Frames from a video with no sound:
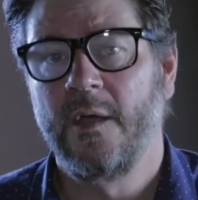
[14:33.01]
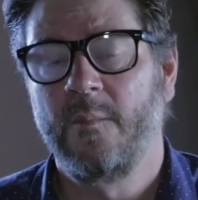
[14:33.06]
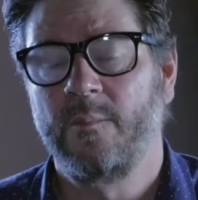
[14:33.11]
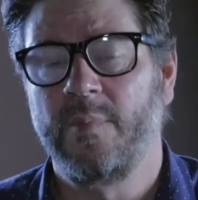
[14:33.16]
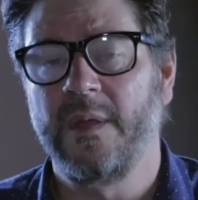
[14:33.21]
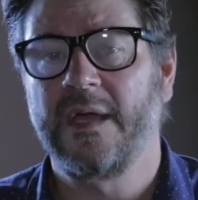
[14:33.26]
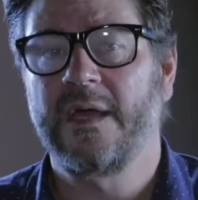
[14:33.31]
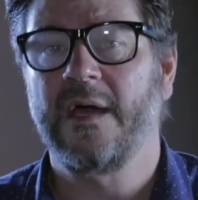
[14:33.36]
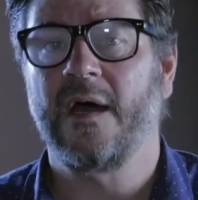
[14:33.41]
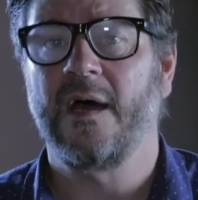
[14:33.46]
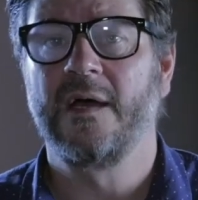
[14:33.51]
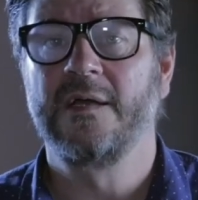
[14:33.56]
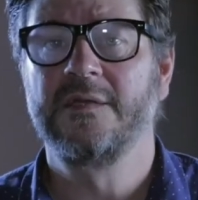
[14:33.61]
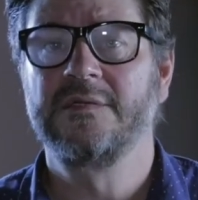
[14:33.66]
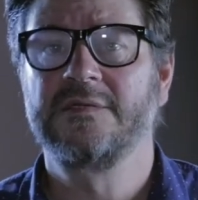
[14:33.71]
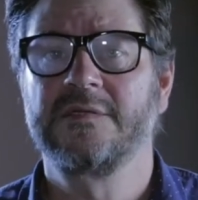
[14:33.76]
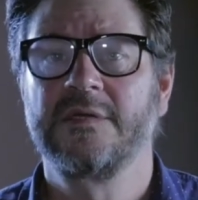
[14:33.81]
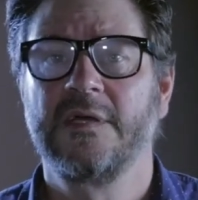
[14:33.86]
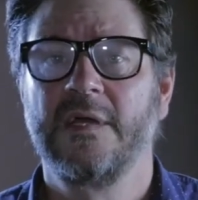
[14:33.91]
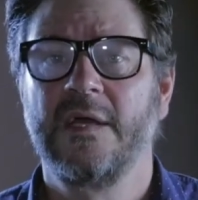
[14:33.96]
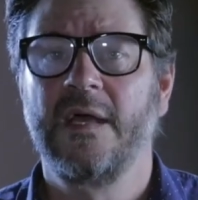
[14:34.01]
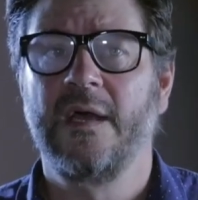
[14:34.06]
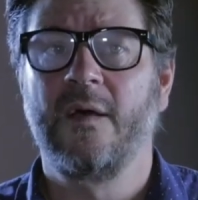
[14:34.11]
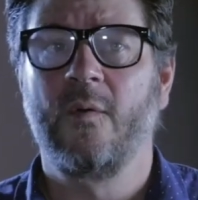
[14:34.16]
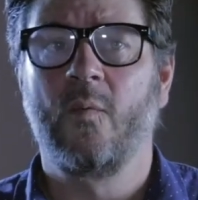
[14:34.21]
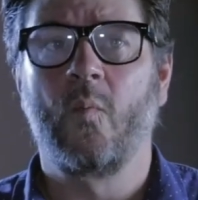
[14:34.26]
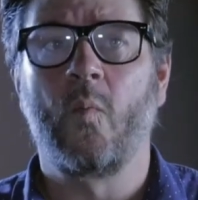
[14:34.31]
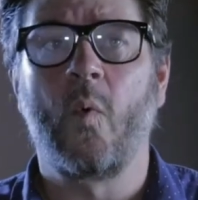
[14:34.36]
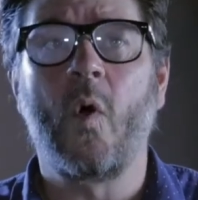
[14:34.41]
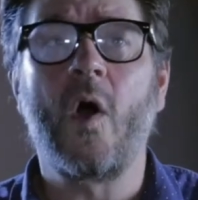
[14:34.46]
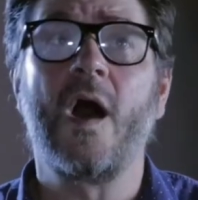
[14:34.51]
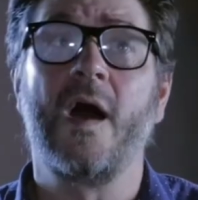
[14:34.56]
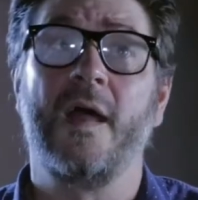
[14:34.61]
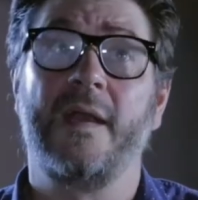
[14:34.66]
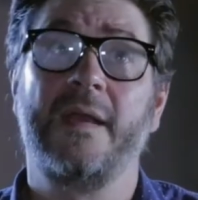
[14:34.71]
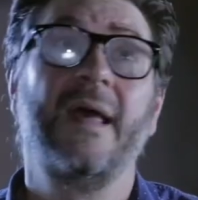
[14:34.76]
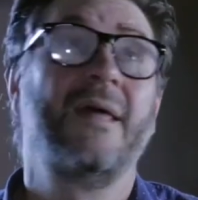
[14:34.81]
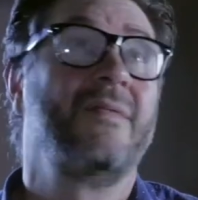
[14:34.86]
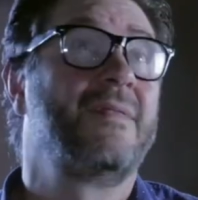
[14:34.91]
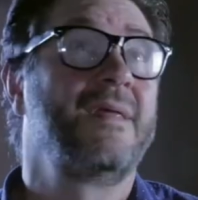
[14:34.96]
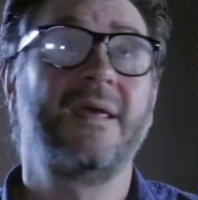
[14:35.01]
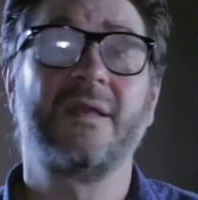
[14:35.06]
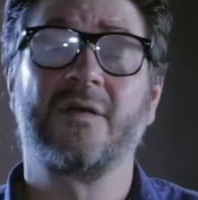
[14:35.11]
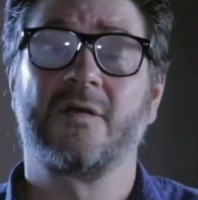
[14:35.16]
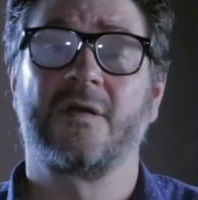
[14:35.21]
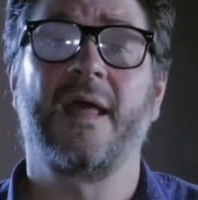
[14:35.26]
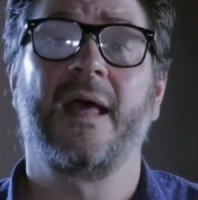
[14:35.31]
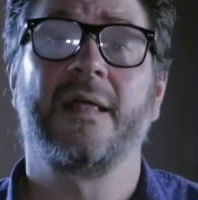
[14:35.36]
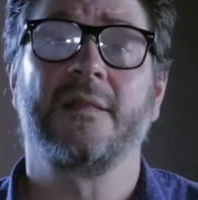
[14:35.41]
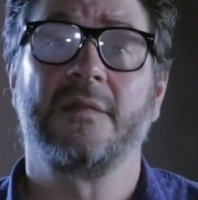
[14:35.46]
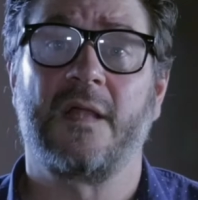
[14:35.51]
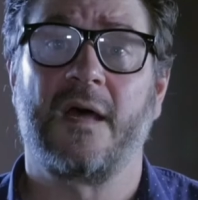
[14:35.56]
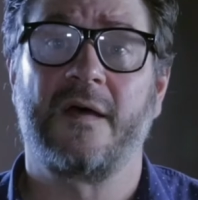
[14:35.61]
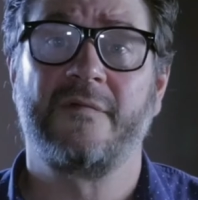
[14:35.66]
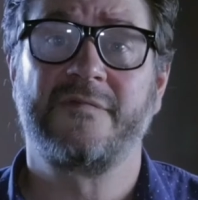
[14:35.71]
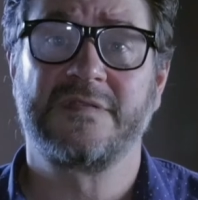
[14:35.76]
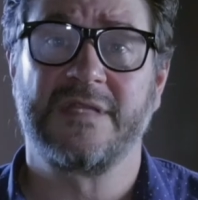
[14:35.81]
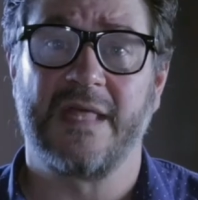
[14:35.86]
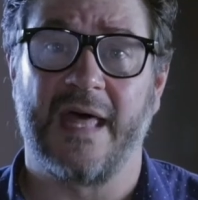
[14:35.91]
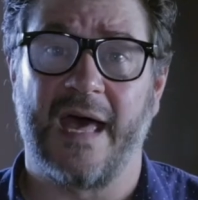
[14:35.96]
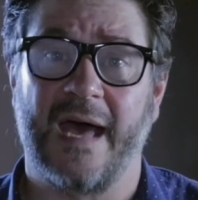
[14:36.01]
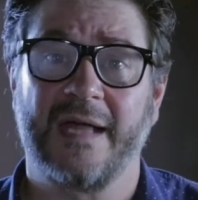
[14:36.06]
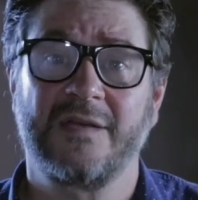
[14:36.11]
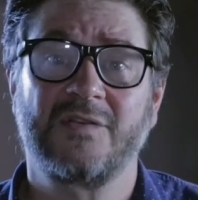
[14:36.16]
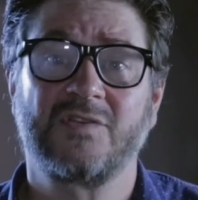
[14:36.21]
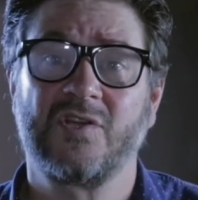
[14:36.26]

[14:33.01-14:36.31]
Because one, the internet loves that.